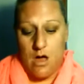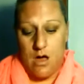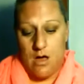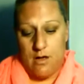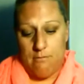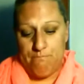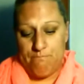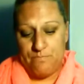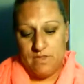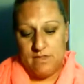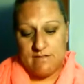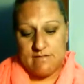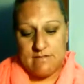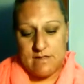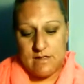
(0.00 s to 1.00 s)
Um,
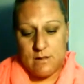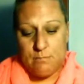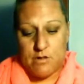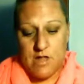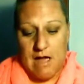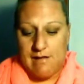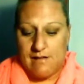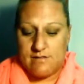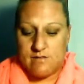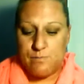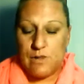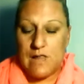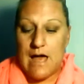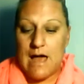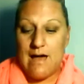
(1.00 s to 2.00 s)
this is in the
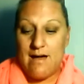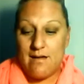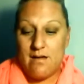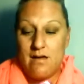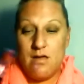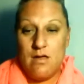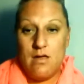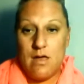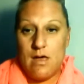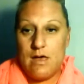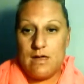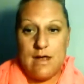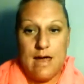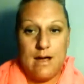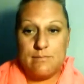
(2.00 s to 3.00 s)
blackest black
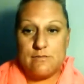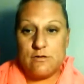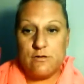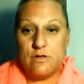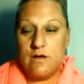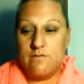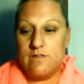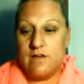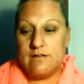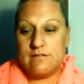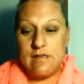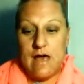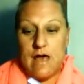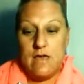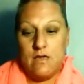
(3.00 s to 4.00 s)
and I absolutely love
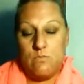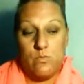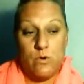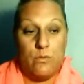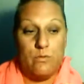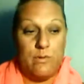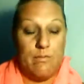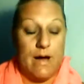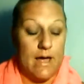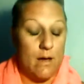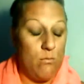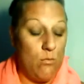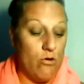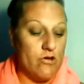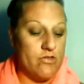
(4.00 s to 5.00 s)
this. I will be
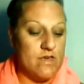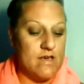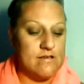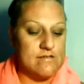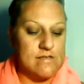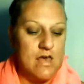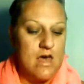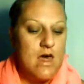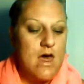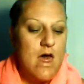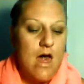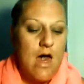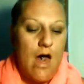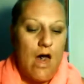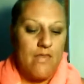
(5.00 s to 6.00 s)
buying more of these.
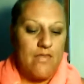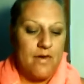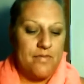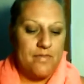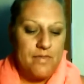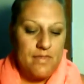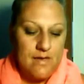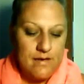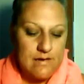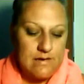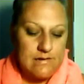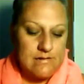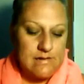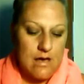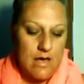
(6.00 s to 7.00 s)
And then
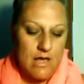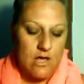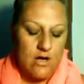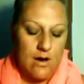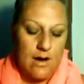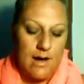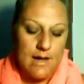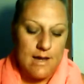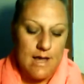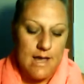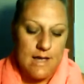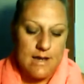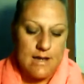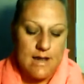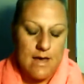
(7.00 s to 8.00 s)
this I got
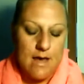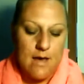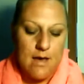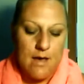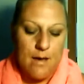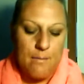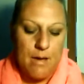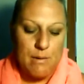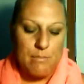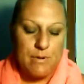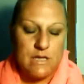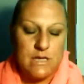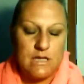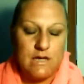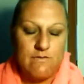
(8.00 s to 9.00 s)
in, um, I
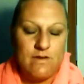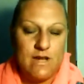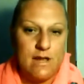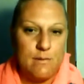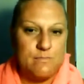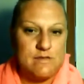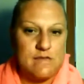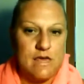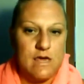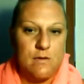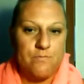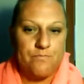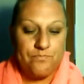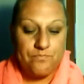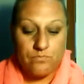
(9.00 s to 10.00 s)
believe in Ipsy,